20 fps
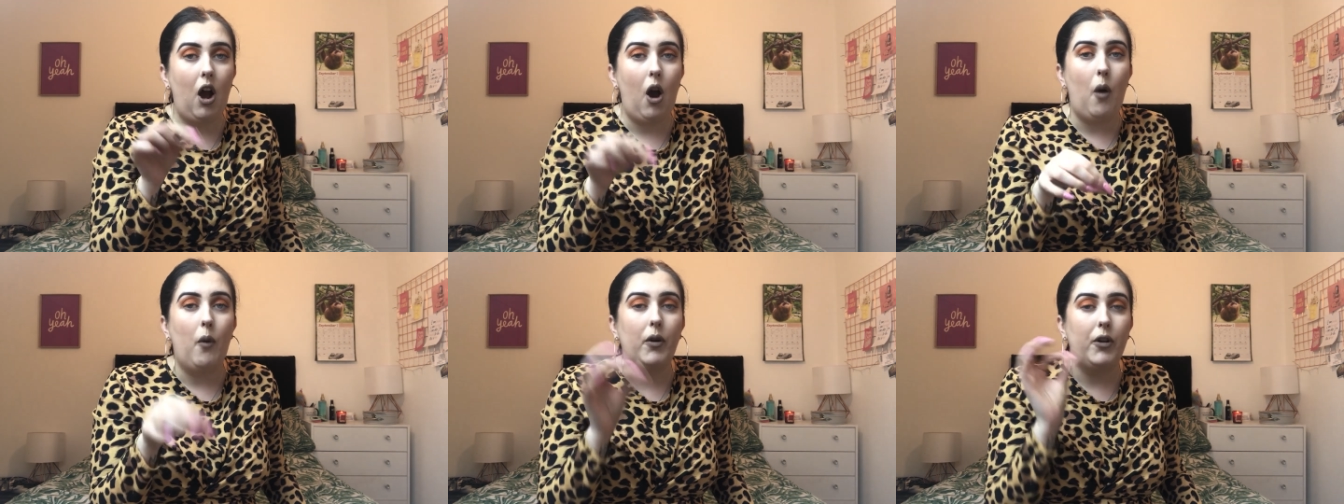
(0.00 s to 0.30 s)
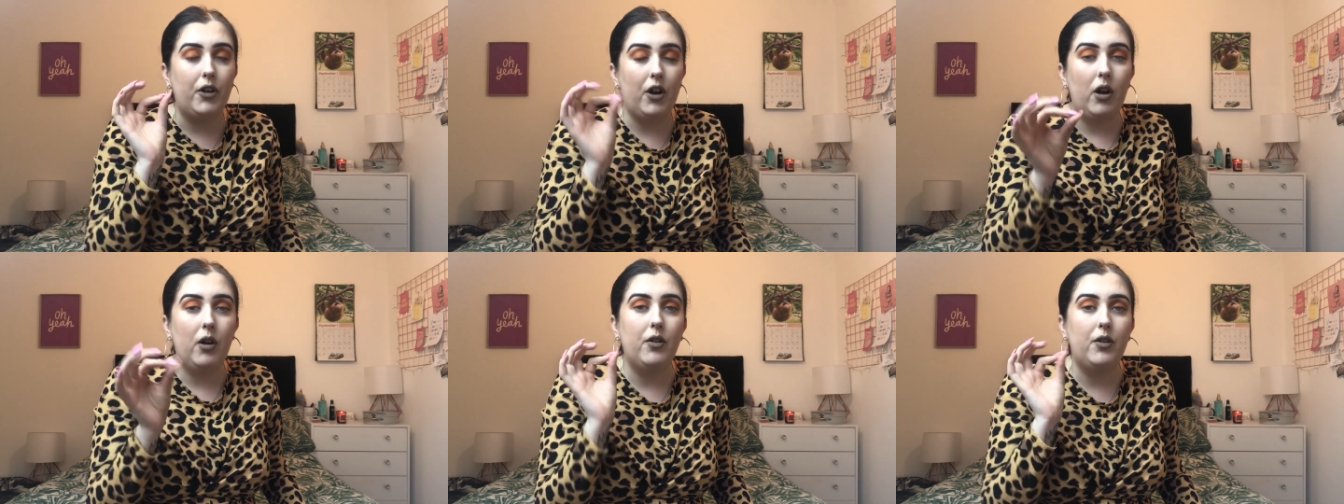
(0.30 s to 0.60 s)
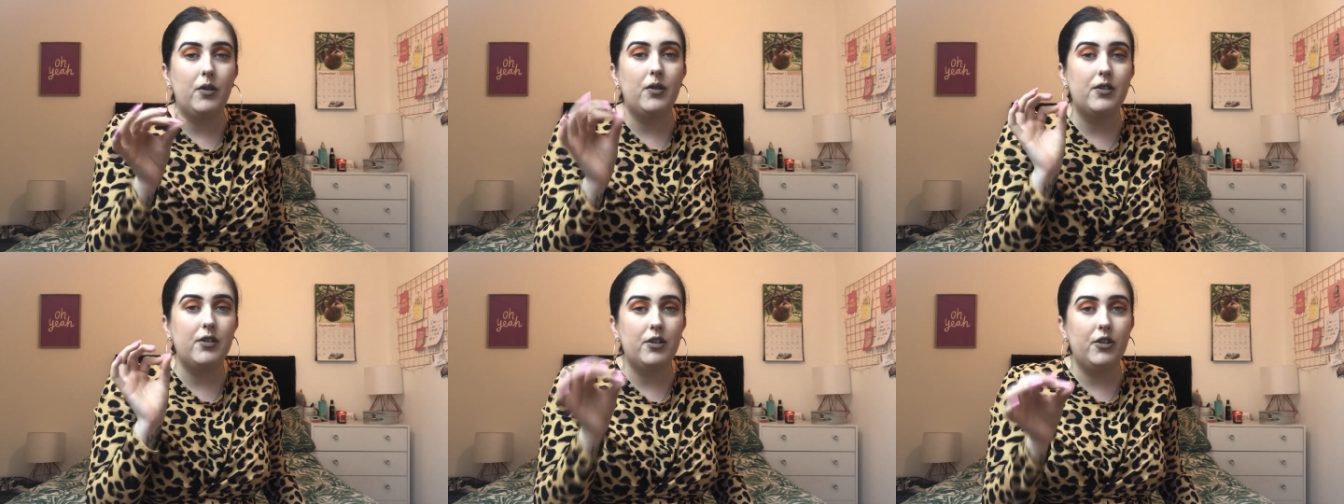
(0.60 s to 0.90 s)
We don't
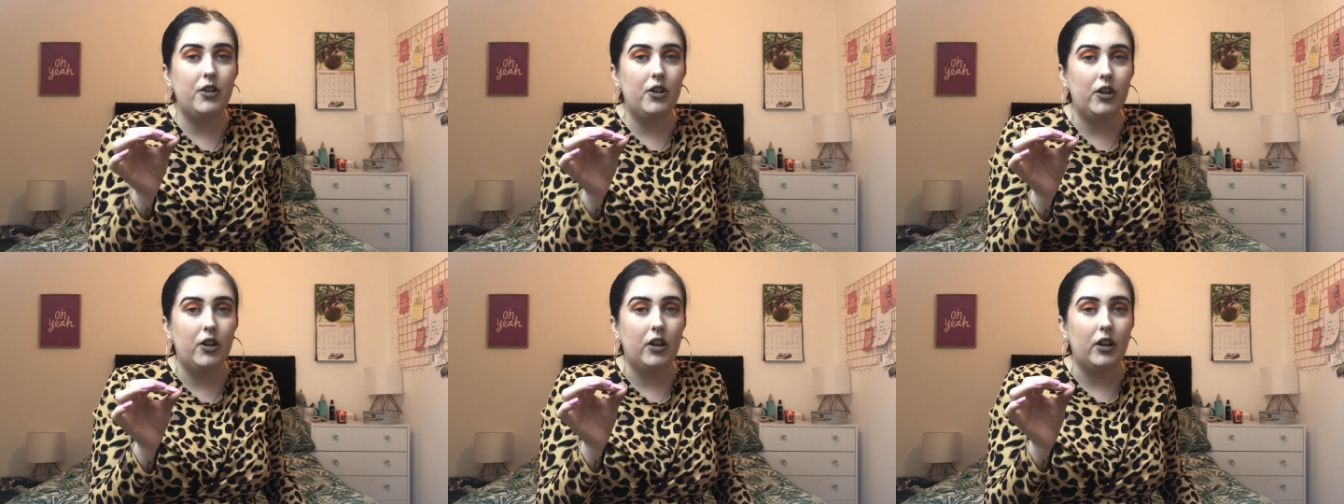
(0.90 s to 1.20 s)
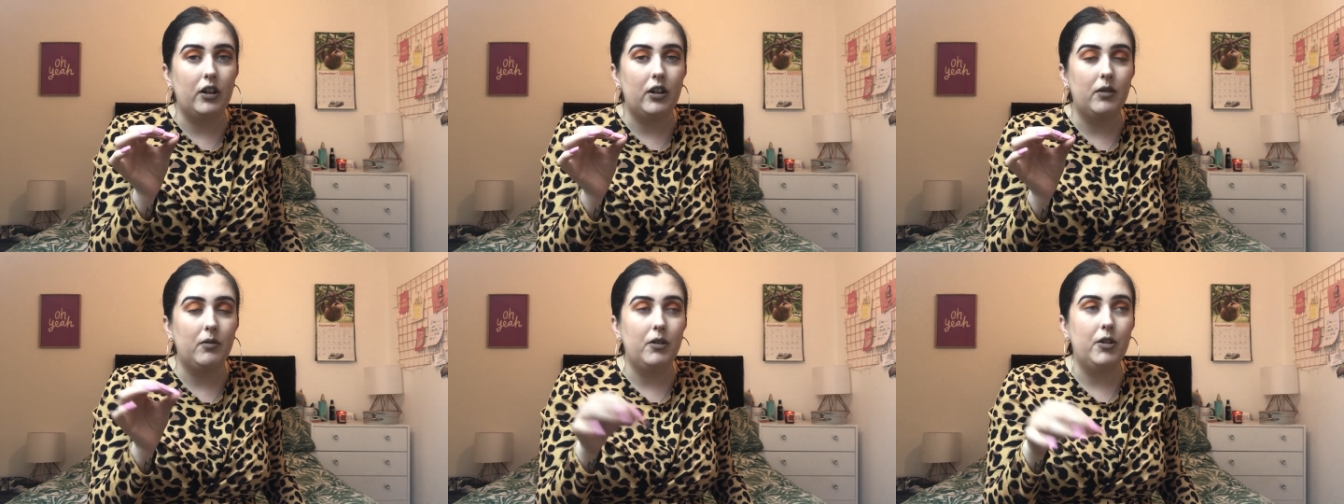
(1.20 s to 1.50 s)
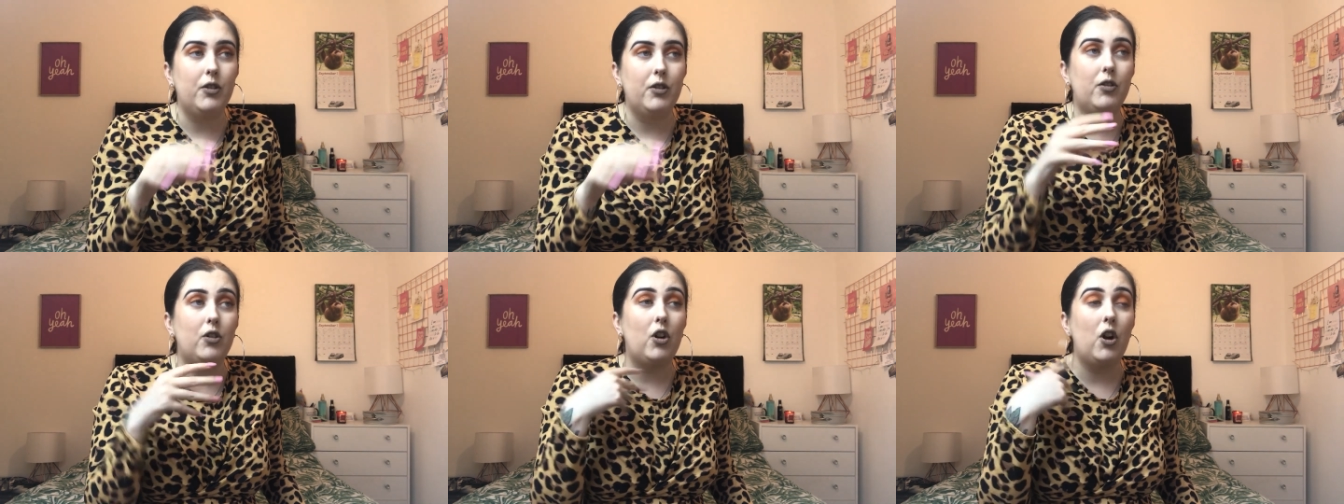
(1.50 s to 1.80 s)
do snug, we
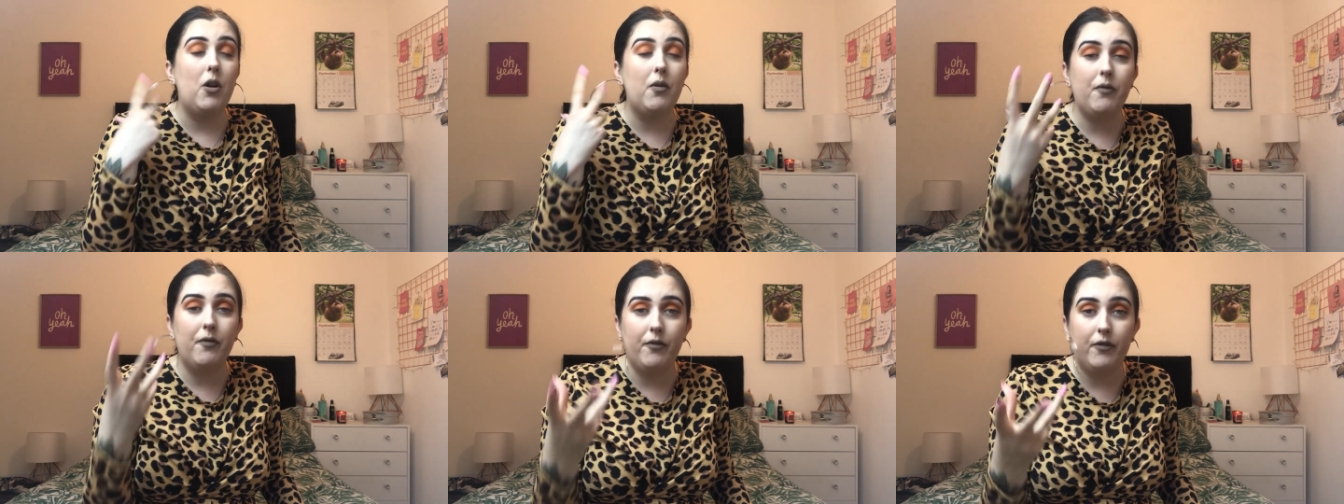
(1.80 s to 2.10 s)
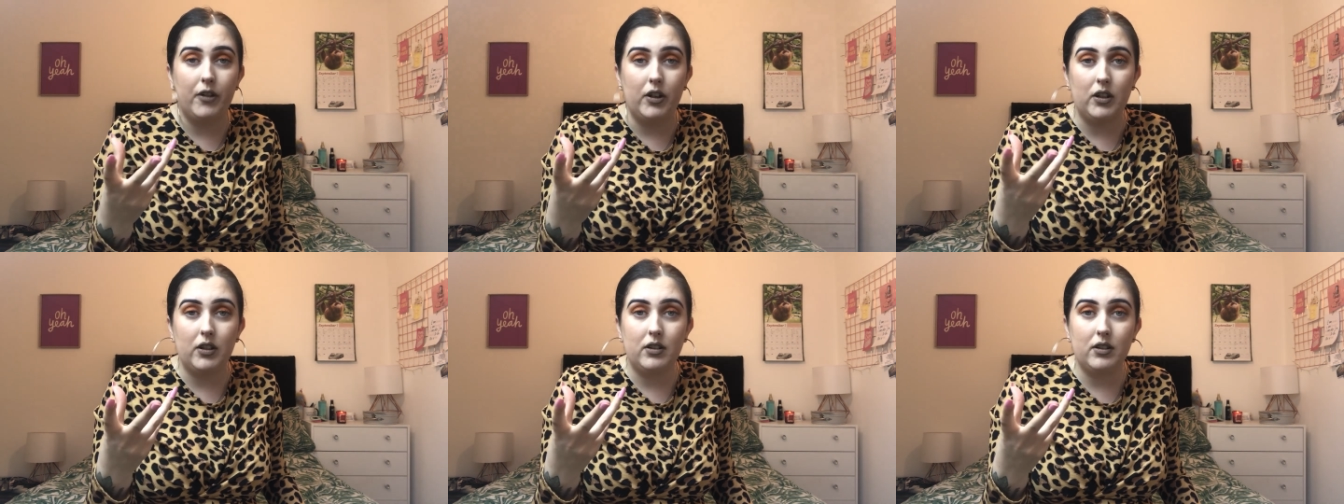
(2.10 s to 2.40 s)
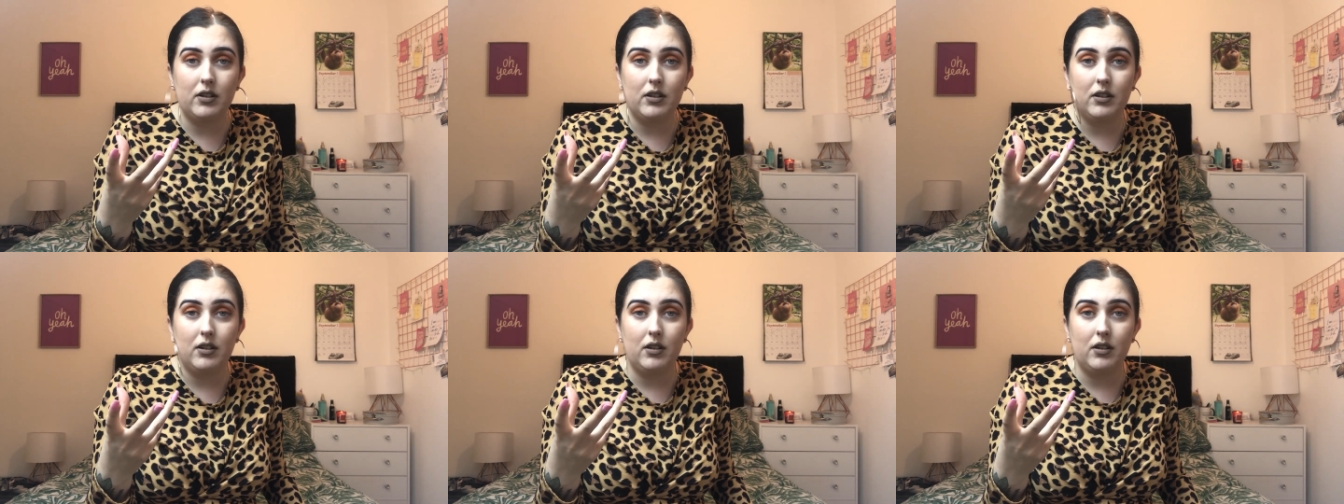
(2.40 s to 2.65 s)
do comfort.